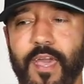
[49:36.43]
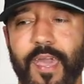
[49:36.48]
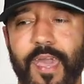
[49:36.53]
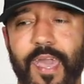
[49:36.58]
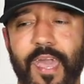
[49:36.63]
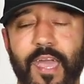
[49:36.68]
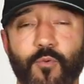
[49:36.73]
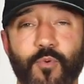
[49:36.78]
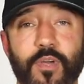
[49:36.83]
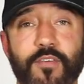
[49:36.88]

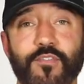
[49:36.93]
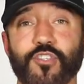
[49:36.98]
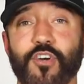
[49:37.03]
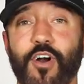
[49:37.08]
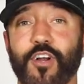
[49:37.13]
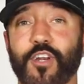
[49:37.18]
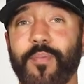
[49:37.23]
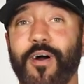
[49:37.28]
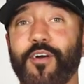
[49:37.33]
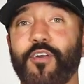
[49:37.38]
And we even
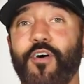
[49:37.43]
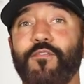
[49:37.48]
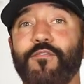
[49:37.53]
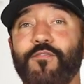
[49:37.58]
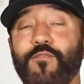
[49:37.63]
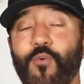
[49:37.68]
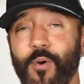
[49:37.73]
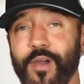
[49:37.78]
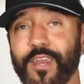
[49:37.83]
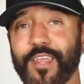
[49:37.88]
talked about
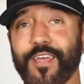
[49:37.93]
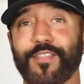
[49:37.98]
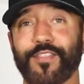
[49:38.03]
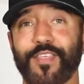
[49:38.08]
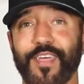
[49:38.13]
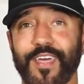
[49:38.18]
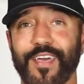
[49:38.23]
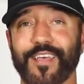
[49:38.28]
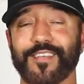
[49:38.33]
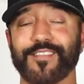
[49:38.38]
avoiding
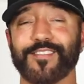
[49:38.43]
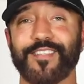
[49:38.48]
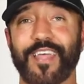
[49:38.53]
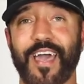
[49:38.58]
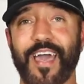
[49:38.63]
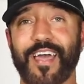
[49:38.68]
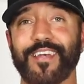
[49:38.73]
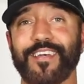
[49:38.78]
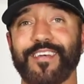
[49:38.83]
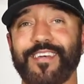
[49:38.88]
things
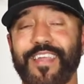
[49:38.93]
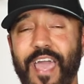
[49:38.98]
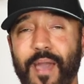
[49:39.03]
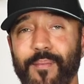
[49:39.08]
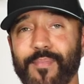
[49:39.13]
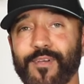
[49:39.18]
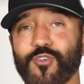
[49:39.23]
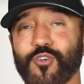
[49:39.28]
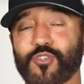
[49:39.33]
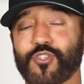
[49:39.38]
that
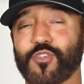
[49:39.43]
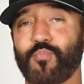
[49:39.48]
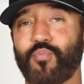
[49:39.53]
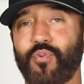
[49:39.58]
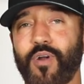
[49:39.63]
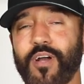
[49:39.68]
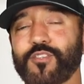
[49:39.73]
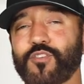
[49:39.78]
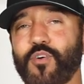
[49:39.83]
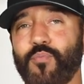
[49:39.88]
damage or
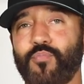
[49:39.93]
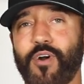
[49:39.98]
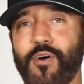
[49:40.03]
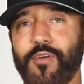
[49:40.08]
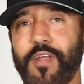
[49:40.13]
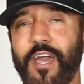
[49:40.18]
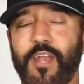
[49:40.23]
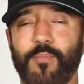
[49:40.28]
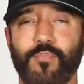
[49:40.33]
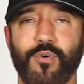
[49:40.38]
suppress our brown
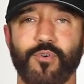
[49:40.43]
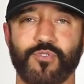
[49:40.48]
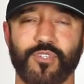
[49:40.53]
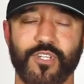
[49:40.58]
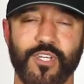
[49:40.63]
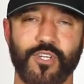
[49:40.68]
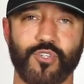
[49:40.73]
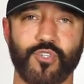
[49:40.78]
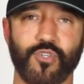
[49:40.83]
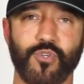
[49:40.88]
adipose
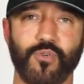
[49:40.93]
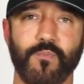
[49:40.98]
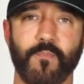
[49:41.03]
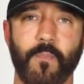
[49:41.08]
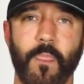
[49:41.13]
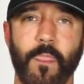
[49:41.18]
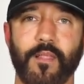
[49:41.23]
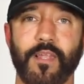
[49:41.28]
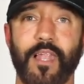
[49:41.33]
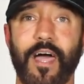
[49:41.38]
tissue,
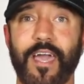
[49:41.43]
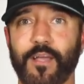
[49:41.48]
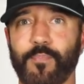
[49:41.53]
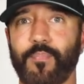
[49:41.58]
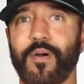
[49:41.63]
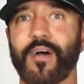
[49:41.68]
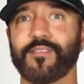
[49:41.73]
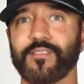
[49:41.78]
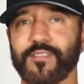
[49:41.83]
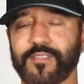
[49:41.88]
like
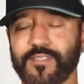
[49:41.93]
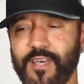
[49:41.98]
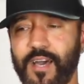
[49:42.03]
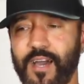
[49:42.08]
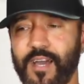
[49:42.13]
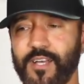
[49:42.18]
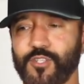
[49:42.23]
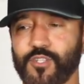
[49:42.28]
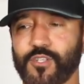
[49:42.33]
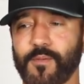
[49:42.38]

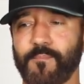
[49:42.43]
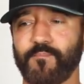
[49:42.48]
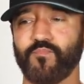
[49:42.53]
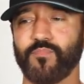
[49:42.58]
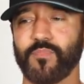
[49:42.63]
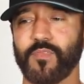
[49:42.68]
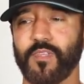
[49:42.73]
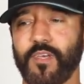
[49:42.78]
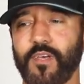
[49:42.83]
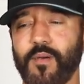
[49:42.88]
pesticides.
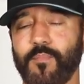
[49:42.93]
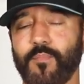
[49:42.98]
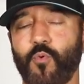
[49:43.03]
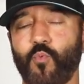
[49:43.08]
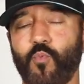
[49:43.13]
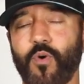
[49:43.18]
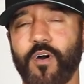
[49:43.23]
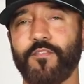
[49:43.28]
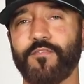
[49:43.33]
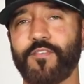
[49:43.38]
But
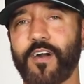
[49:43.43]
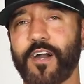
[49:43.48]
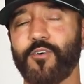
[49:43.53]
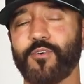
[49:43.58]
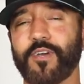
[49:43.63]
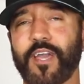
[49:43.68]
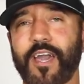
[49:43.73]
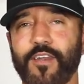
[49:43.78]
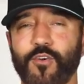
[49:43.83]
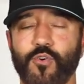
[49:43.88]
one final
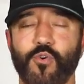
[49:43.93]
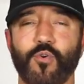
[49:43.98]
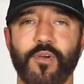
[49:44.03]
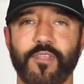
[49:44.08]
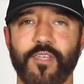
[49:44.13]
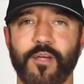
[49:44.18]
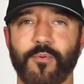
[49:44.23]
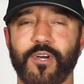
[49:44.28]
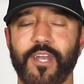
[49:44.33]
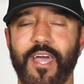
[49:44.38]
category
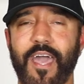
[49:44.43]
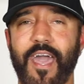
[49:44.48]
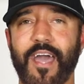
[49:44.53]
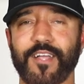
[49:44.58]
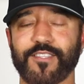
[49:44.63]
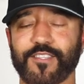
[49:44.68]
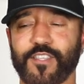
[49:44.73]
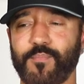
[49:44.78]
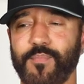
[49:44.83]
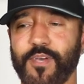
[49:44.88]
that I'm going to
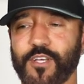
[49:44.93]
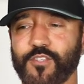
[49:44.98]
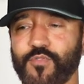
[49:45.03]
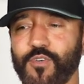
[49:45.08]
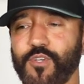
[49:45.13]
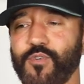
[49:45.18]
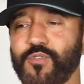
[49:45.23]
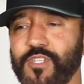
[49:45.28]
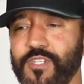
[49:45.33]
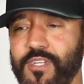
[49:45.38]
add to the mix for
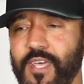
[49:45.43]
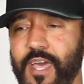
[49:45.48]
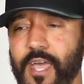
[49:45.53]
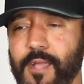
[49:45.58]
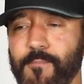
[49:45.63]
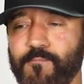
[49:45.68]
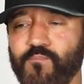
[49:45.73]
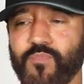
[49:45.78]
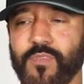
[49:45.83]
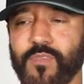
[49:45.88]
you today